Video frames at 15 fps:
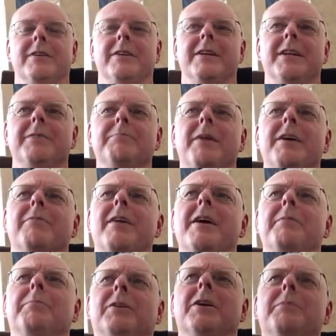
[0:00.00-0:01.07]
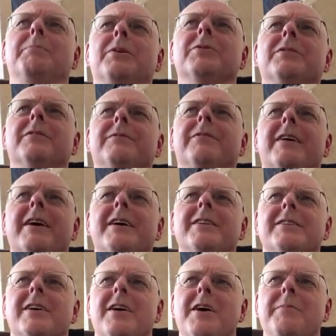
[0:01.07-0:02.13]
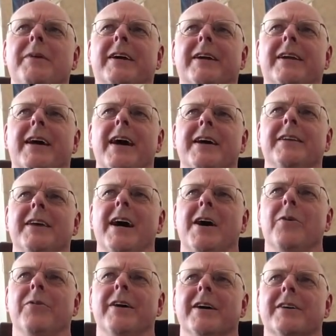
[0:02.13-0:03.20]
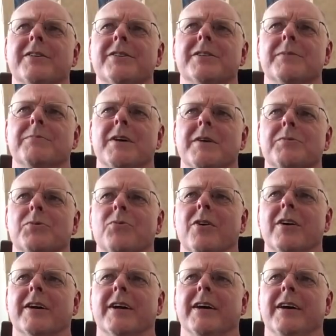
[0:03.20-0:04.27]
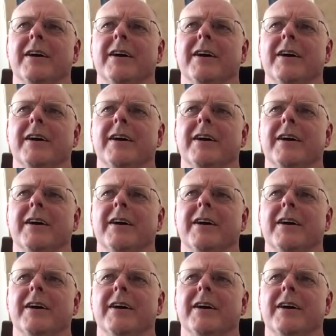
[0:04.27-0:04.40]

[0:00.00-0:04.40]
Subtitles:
in my ramble about divine timing and how that can sometimes work.